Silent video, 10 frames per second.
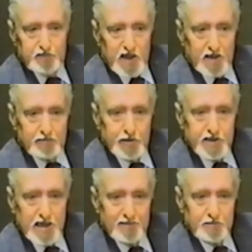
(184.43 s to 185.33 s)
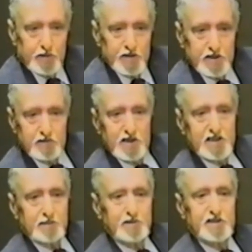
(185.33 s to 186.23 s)
Every time a person runs
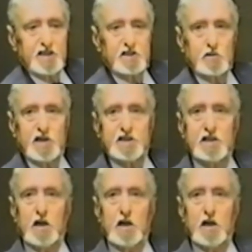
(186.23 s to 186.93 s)
up a situation